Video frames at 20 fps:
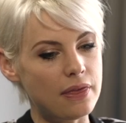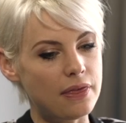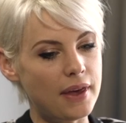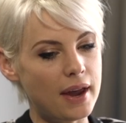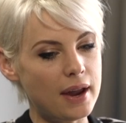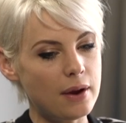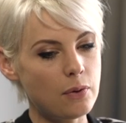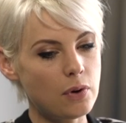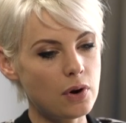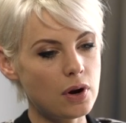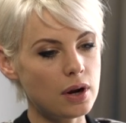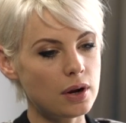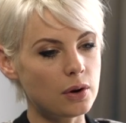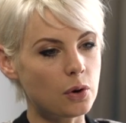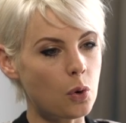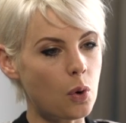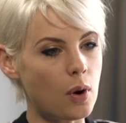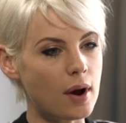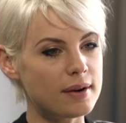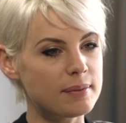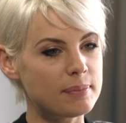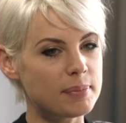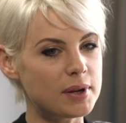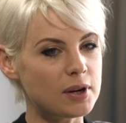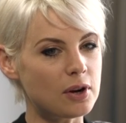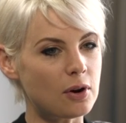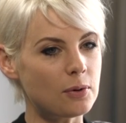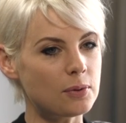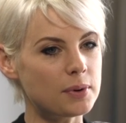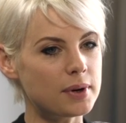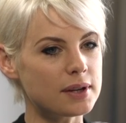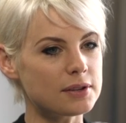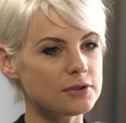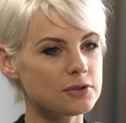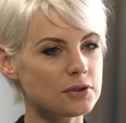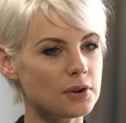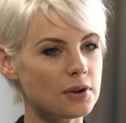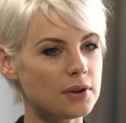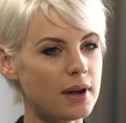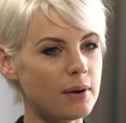And they were quite a bit older.
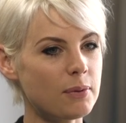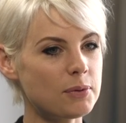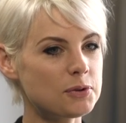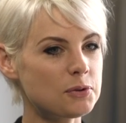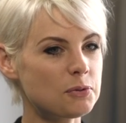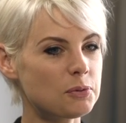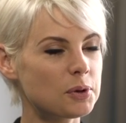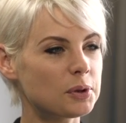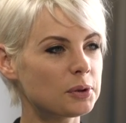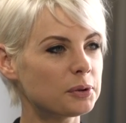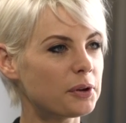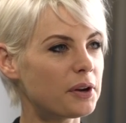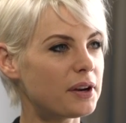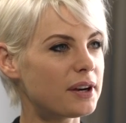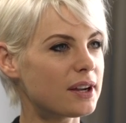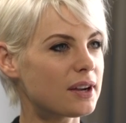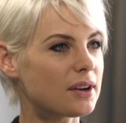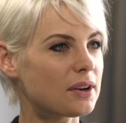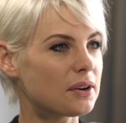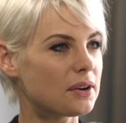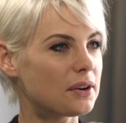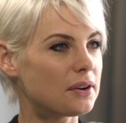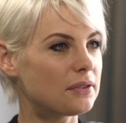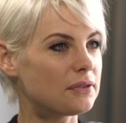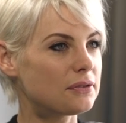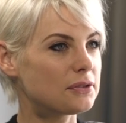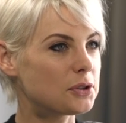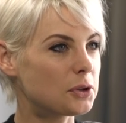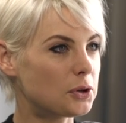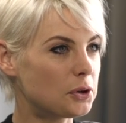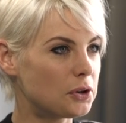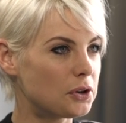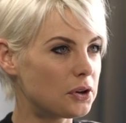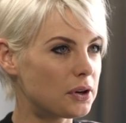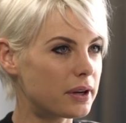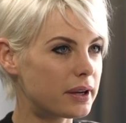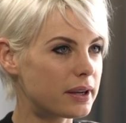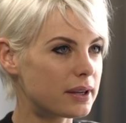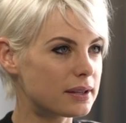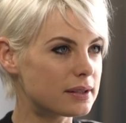So that was a real learning curve
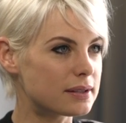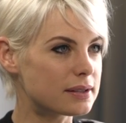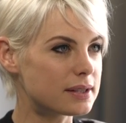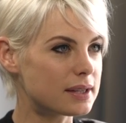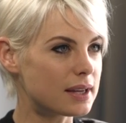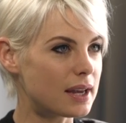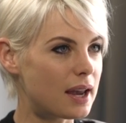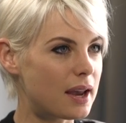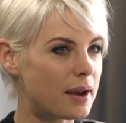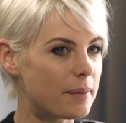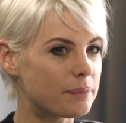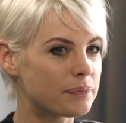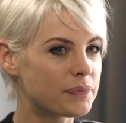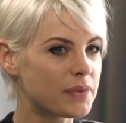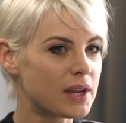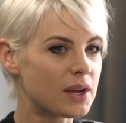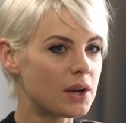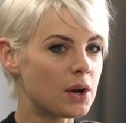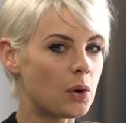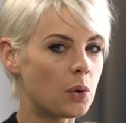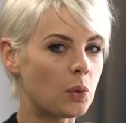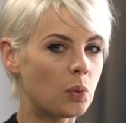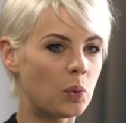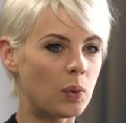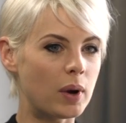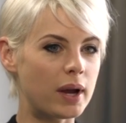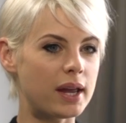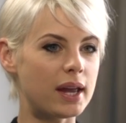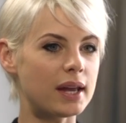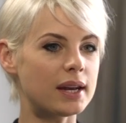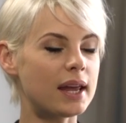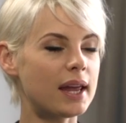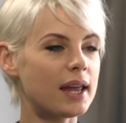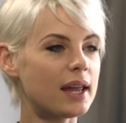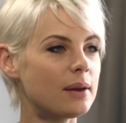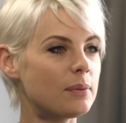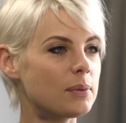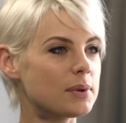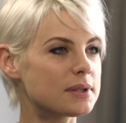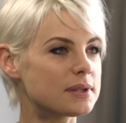too because
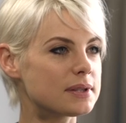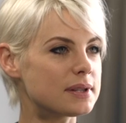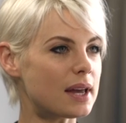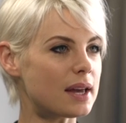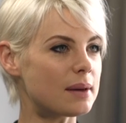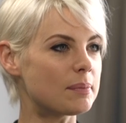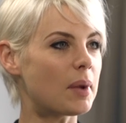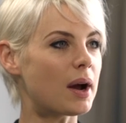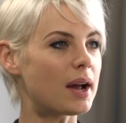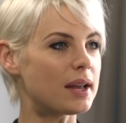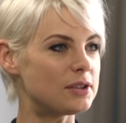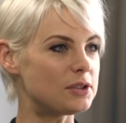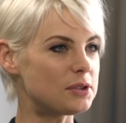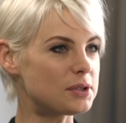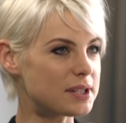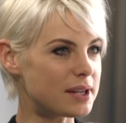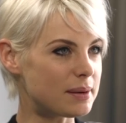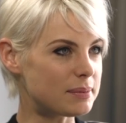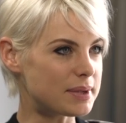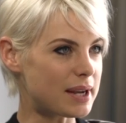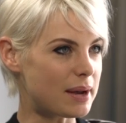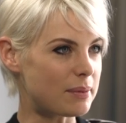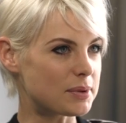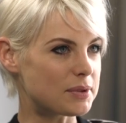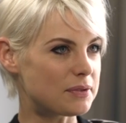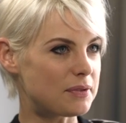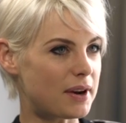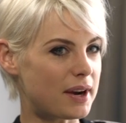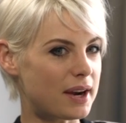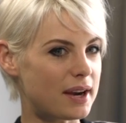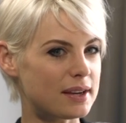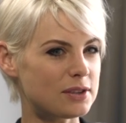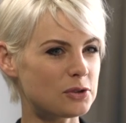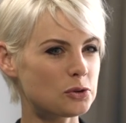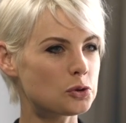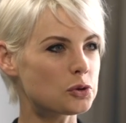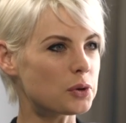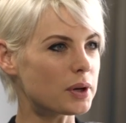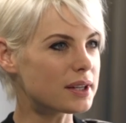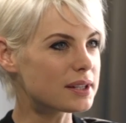my new stepdad was very
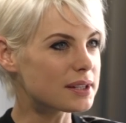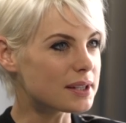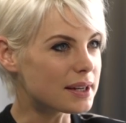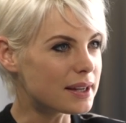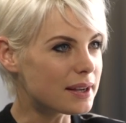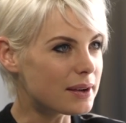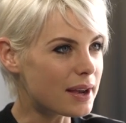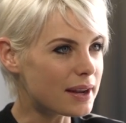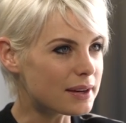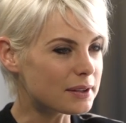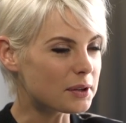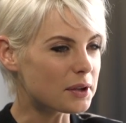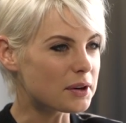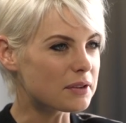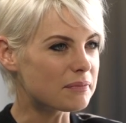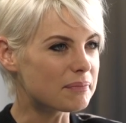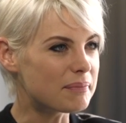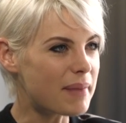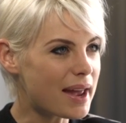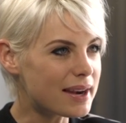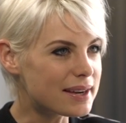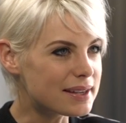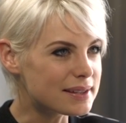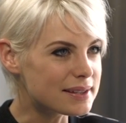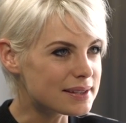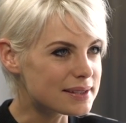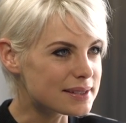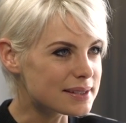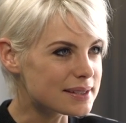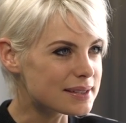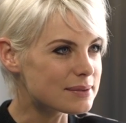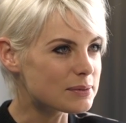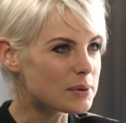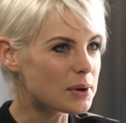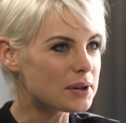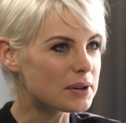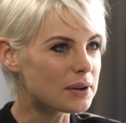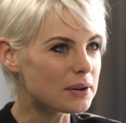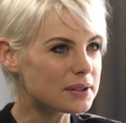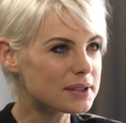strict and he had a lot of manners and
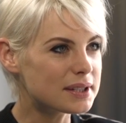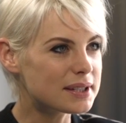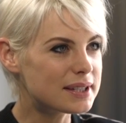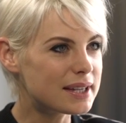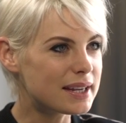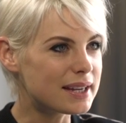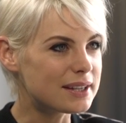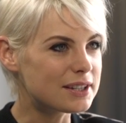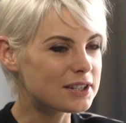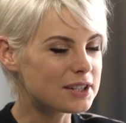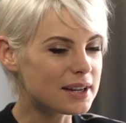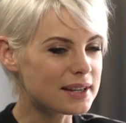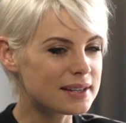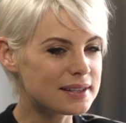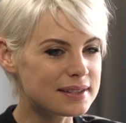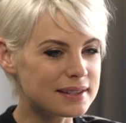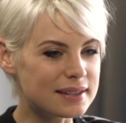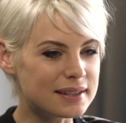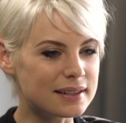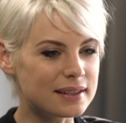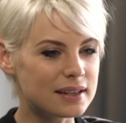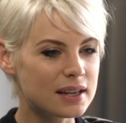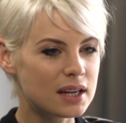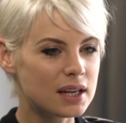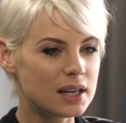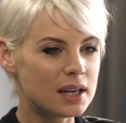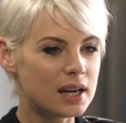whatnot to teach us and